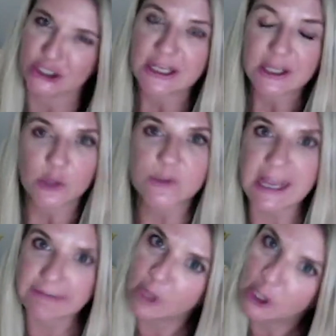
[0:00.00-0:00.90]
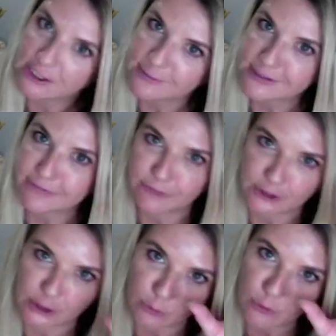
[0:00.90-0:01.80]
There was 8 volumes of
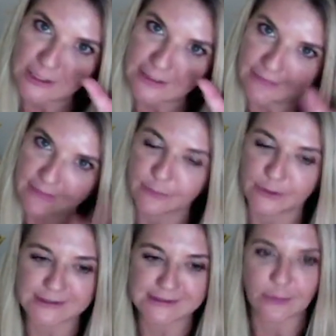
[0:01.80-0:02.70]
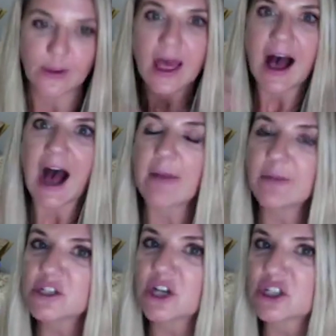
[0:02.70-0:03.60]
really thick books, so
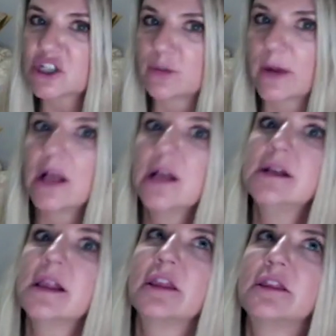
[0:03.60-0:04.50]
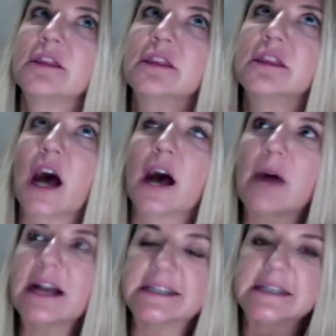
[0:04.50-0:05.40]
I'm going to talk to you about
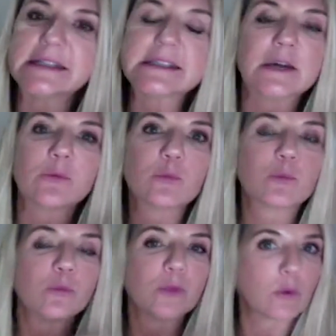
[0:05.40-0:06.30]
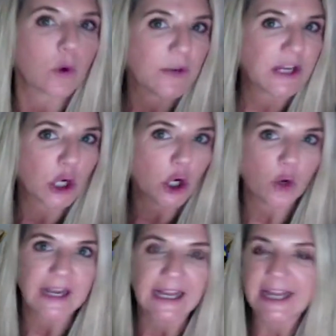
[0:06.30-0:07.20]
ideas that were
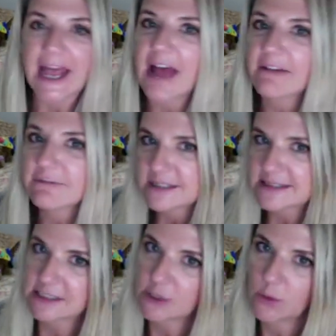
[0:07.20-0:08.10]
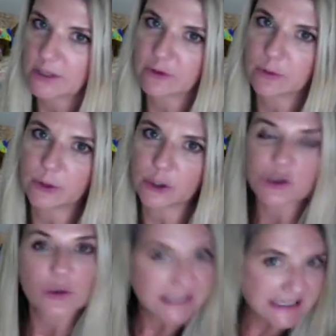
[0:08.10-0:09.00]
recurring in every single one of her
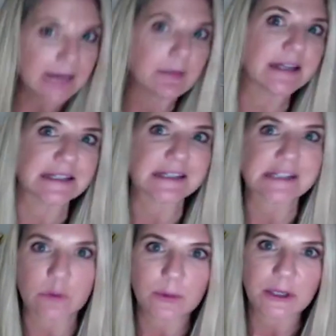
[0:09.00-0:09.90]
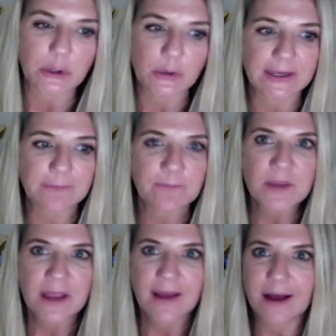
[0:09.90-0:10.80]
books, or some ideas that were recurring.
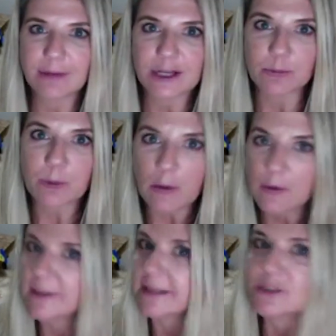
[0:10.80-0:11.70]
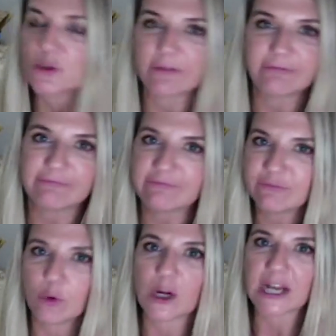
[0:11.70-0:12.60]
I could probably do a
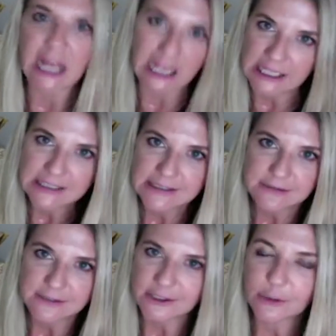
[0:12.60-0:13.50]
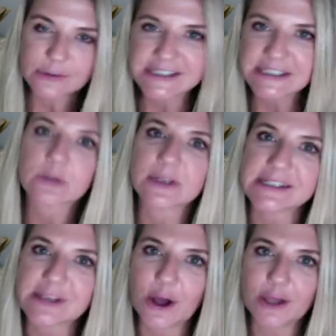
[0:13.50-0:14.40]
4-day
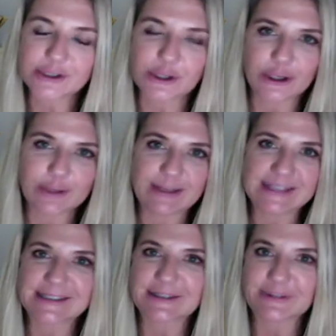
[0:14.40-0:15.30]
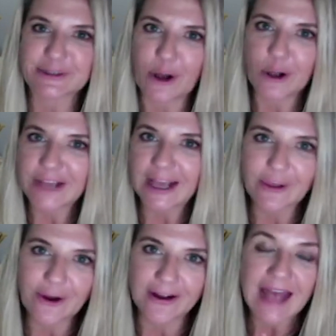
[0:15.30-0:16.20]
series on Charlotte Mason all day
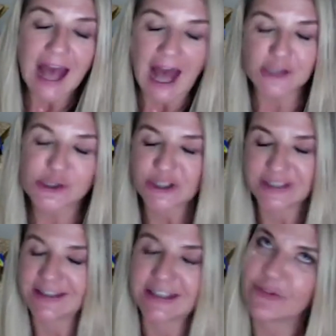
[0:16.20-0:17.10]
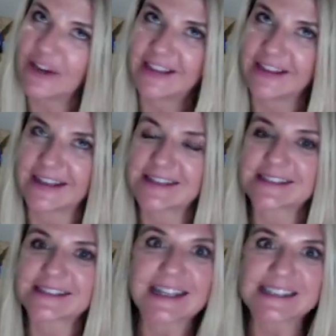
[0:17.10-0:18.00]
long. Actually, that's funny thing
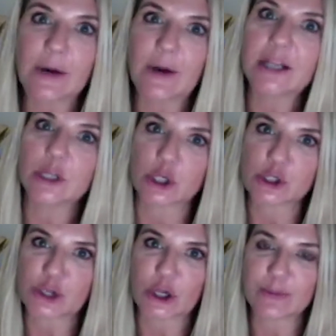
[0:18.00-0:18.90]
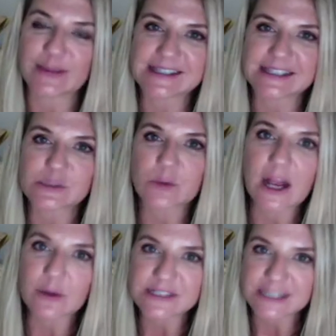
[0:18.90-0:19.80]
is that's how I learned Charlotte Mason, is
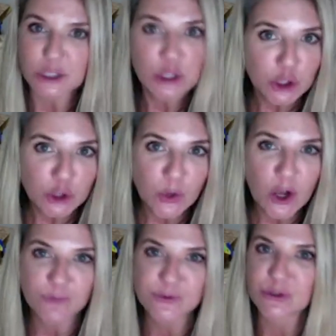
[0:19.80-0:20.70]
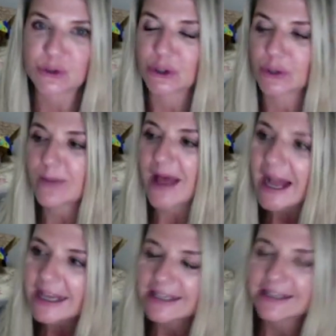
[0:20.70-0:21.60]
when I was a new homeschooler
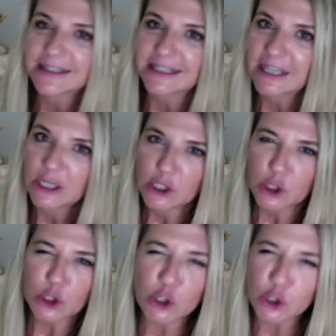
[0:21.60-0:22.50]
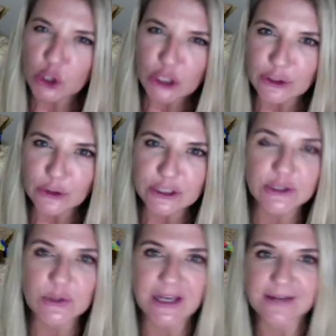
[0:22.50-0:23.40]
back in the early
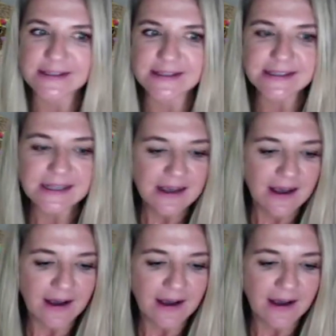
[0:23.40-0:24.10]
2000s.